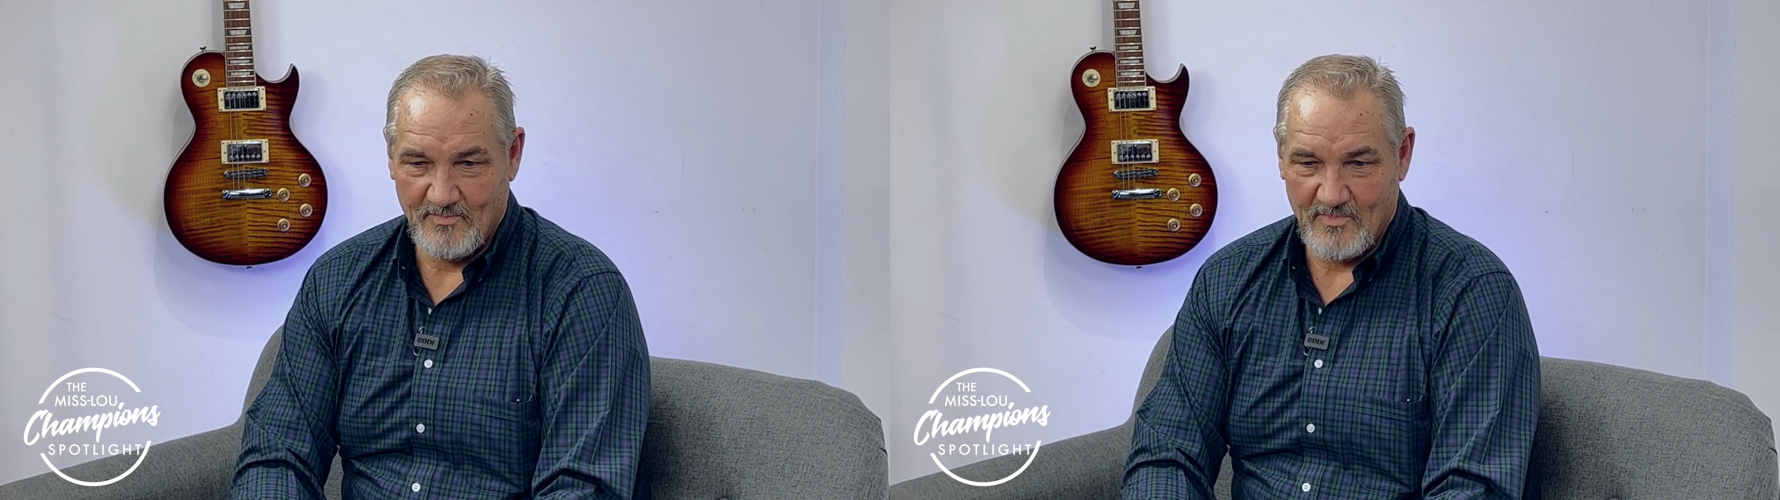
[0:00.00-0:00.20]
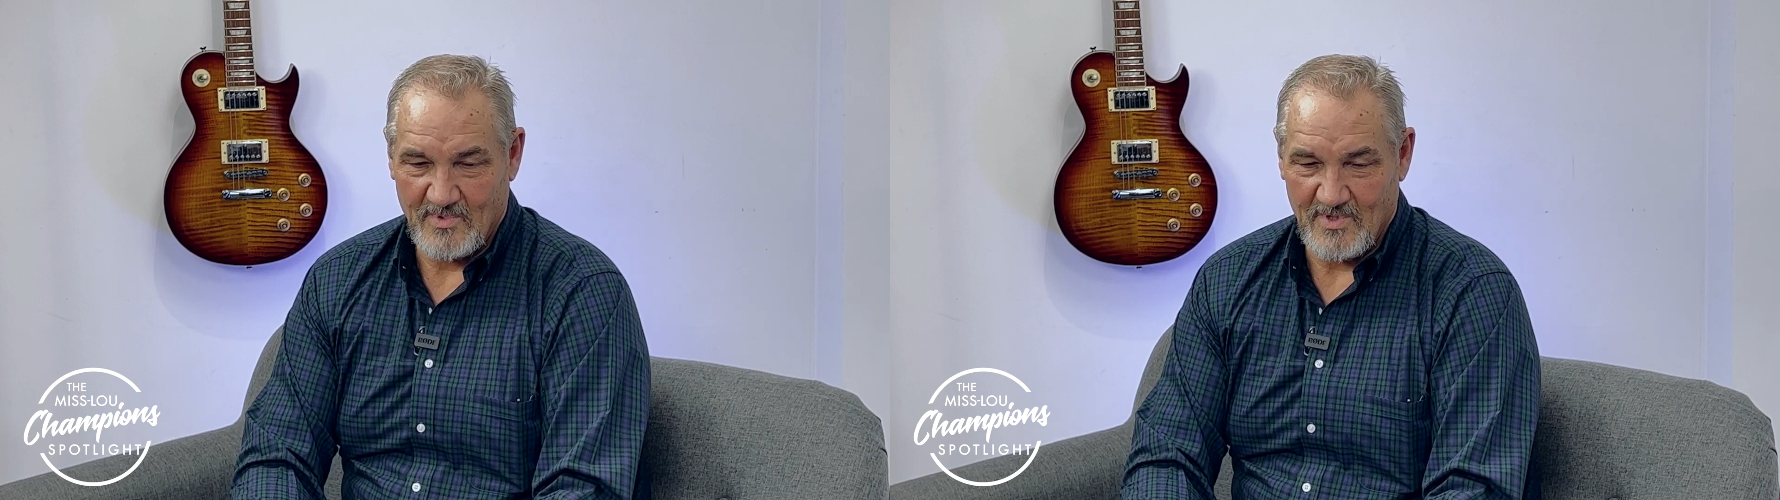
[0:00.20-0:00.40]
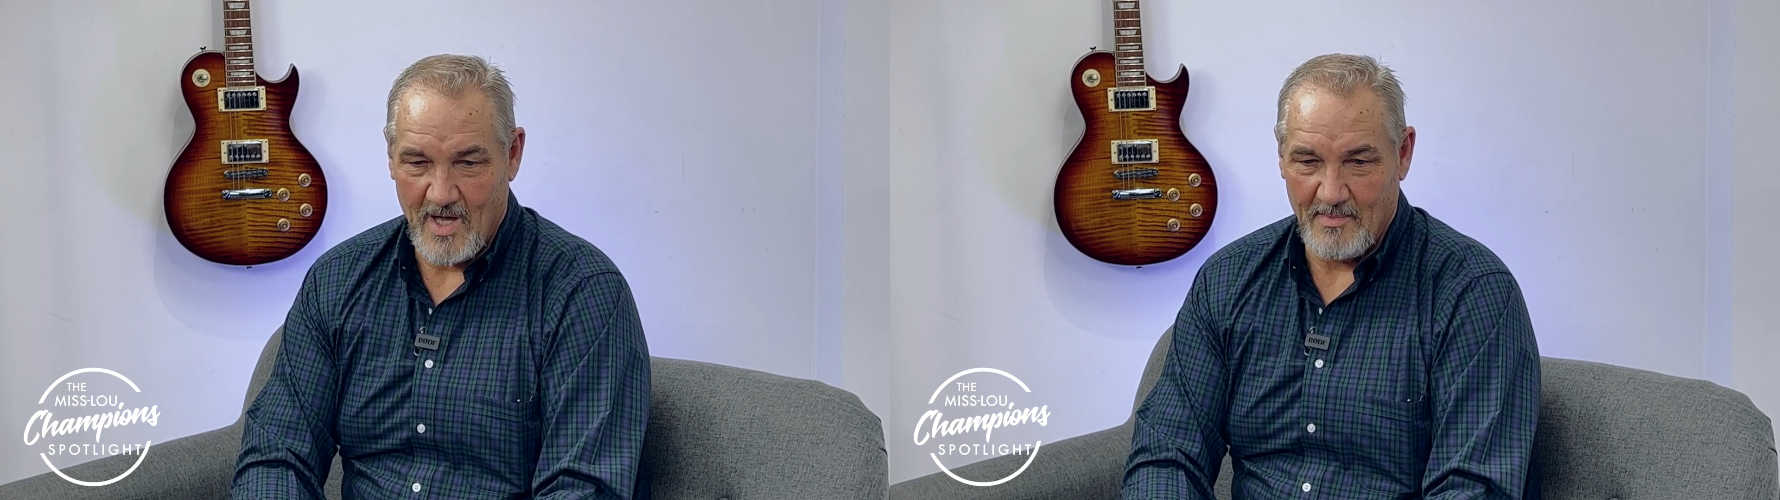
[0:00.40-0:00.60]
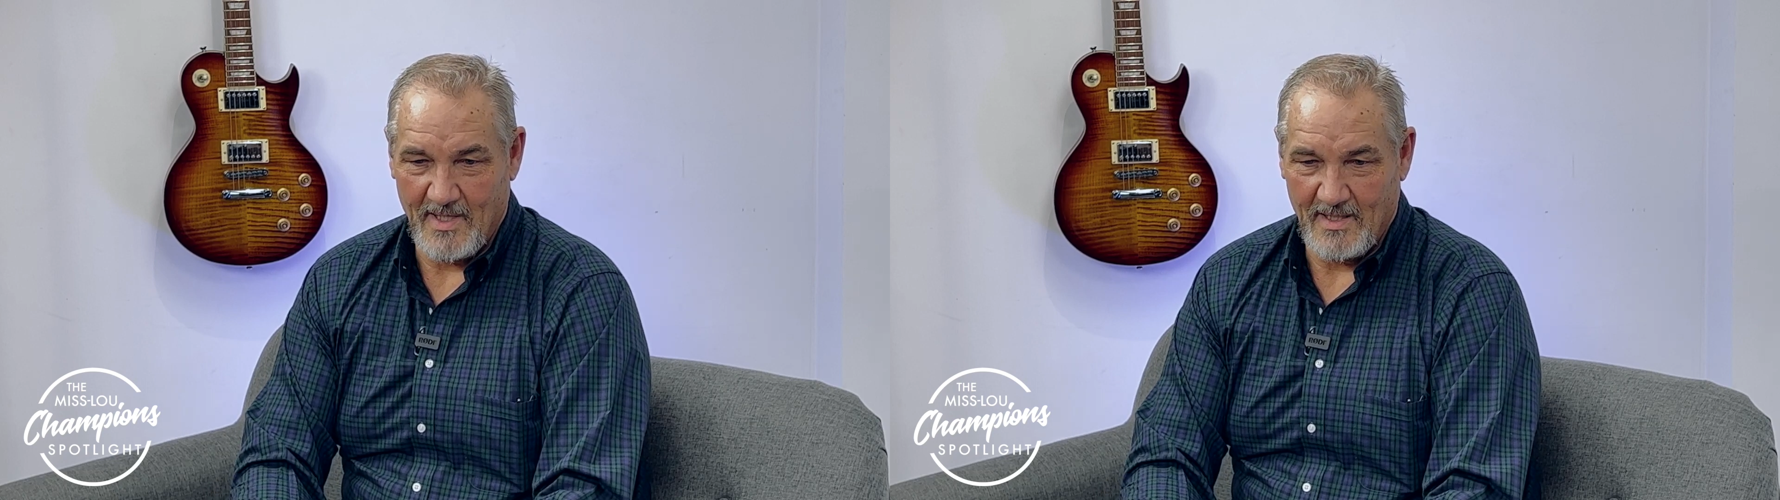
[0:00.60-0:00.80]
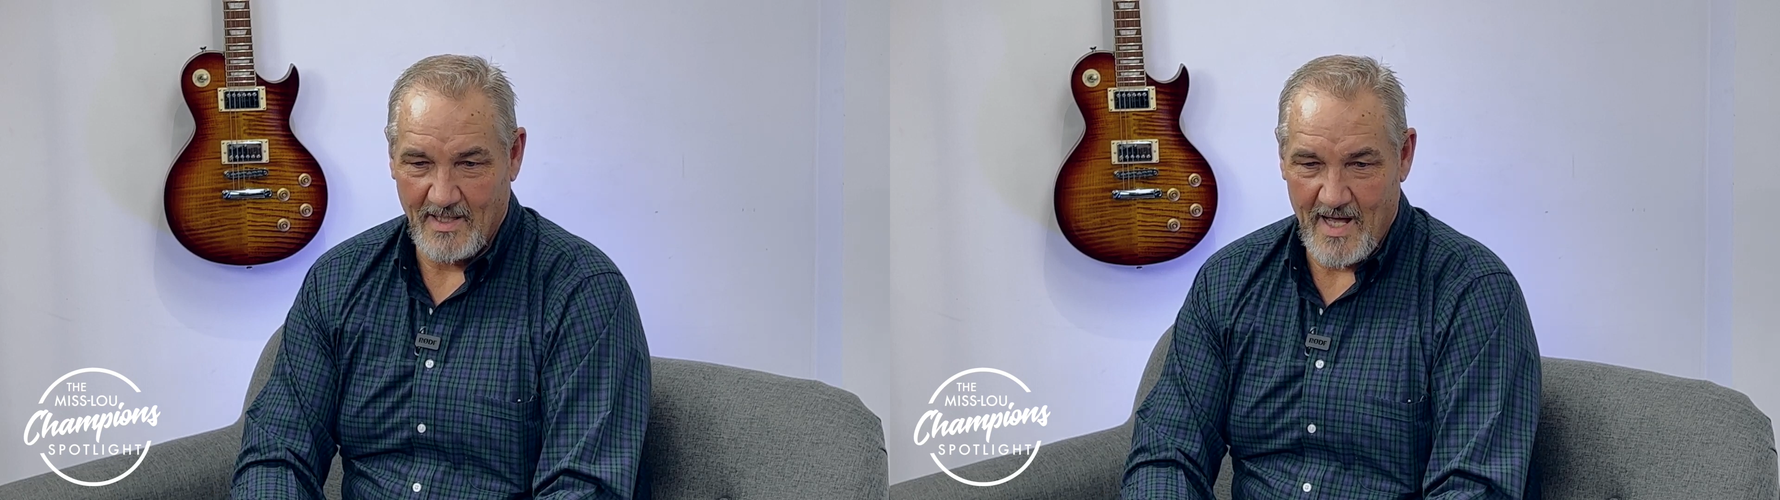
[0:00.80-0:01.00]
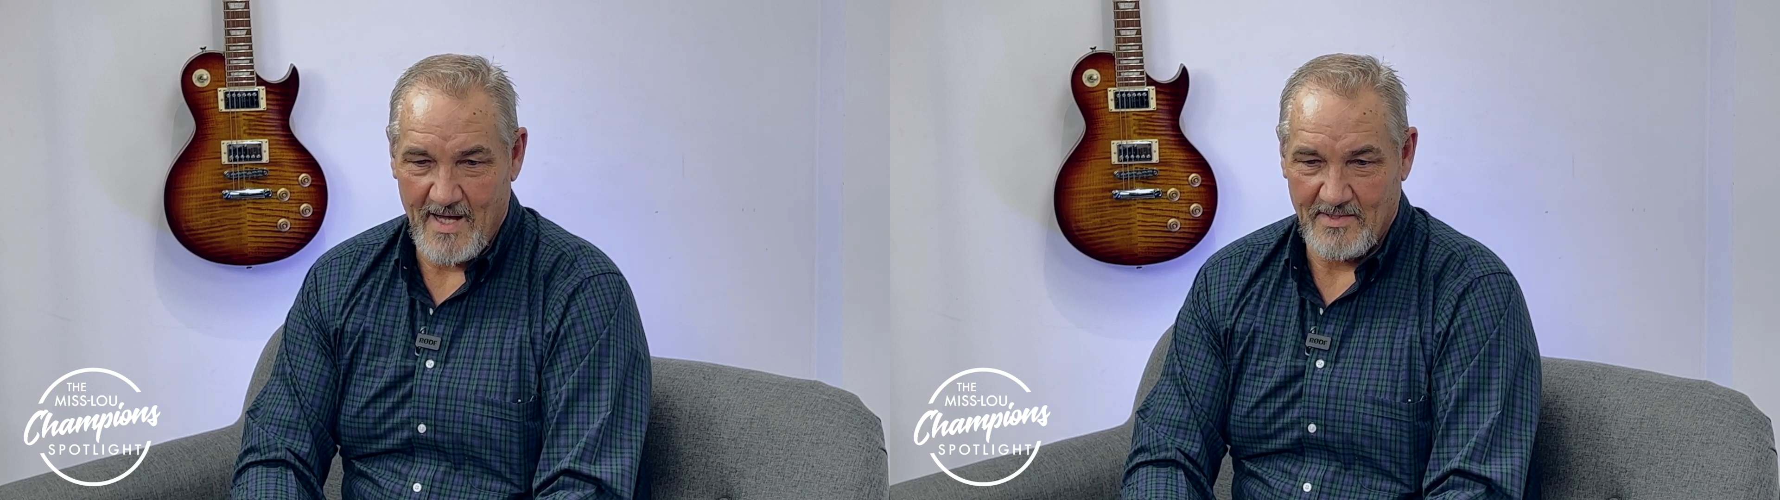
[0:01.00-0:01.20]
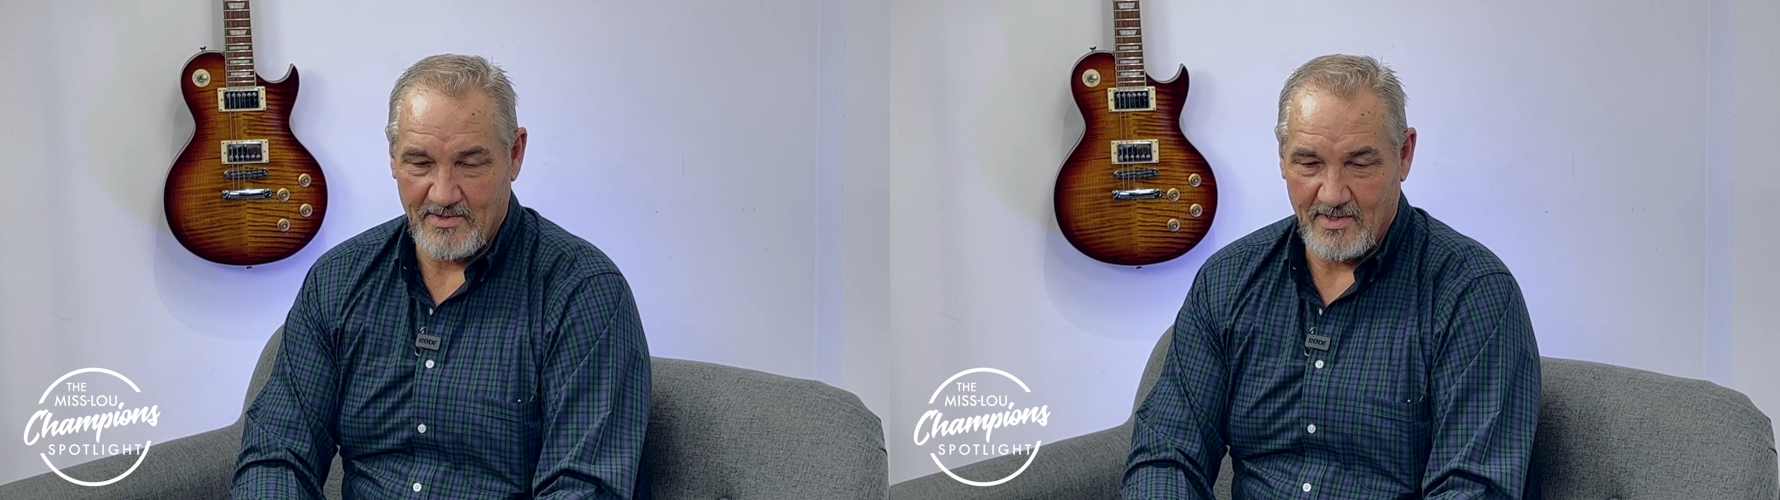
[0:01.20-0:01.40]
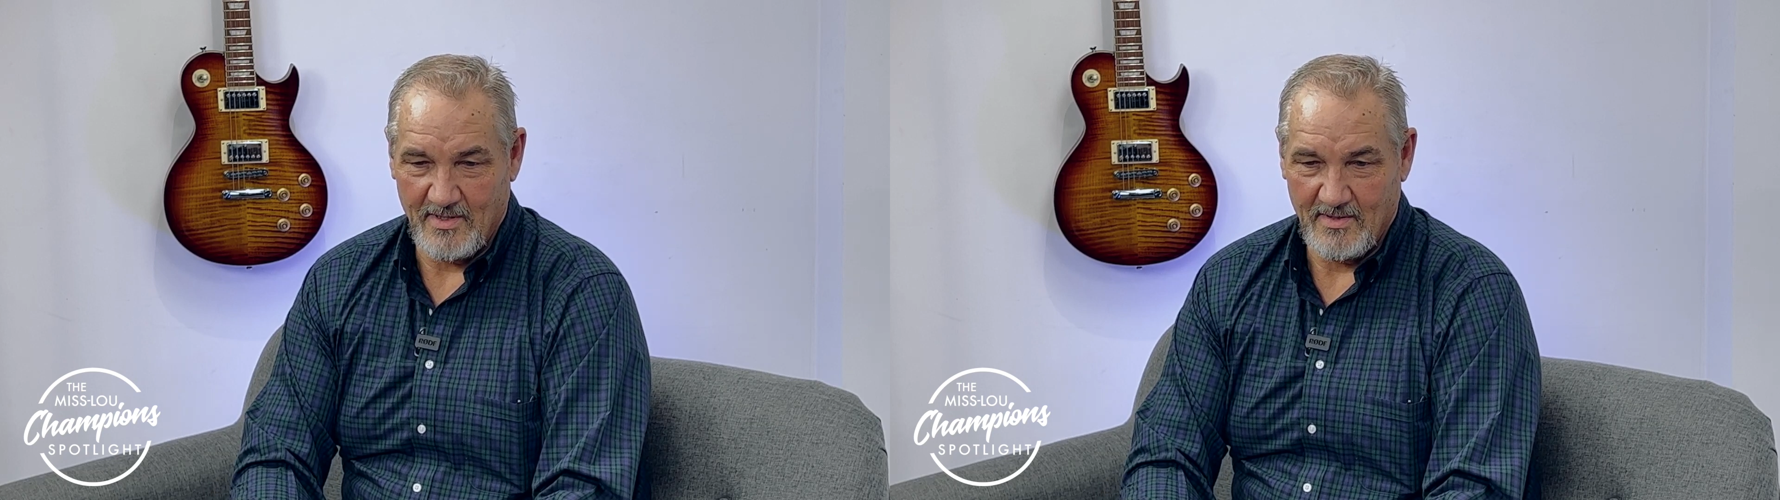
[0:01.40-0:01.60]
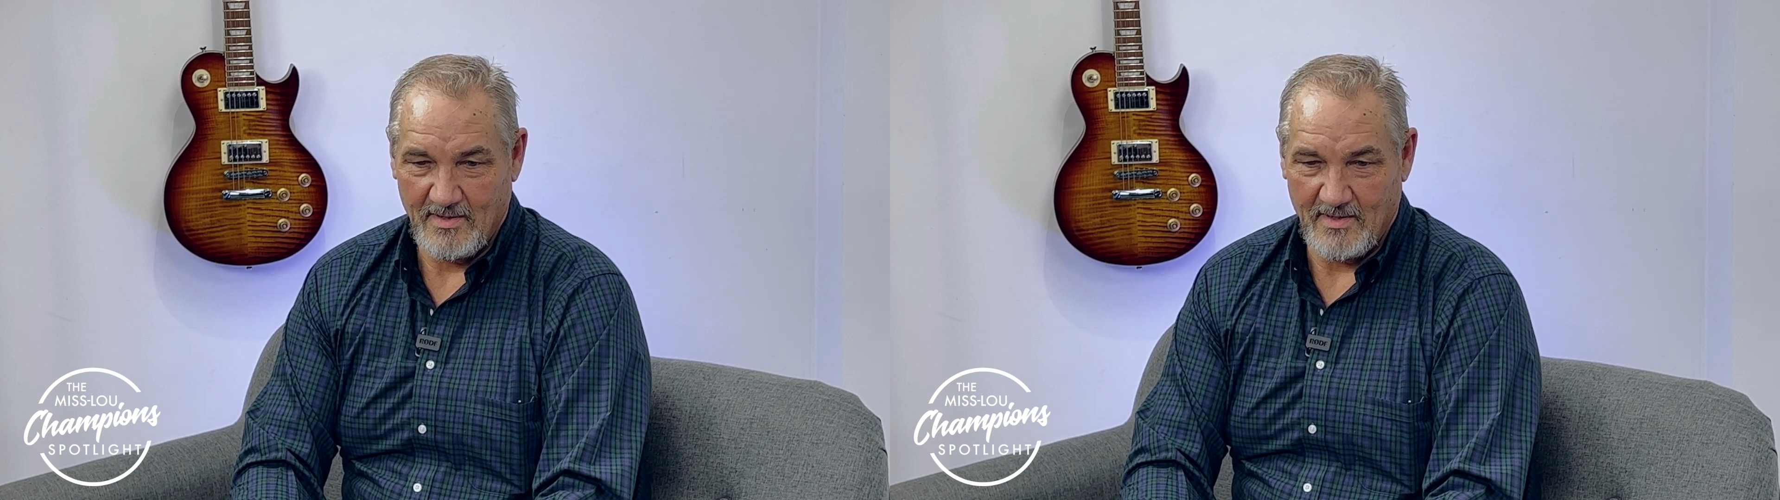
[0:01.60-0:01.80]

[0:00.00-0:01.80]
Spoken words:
was nominated last year